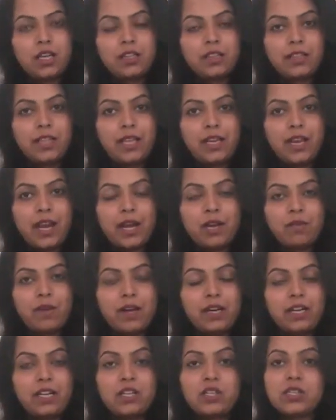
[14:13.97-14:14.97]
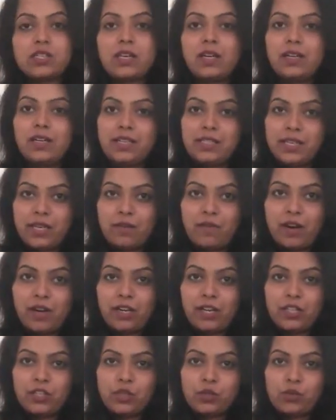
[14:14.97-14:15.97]
then advantages and
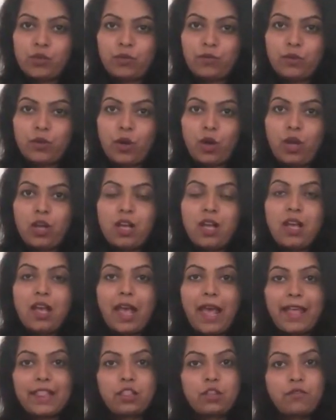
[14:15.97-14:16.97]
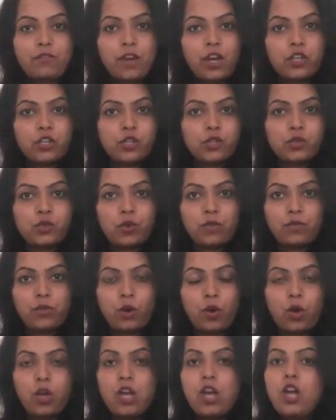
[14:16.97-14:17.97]
disadvantages of law, and the functions of law.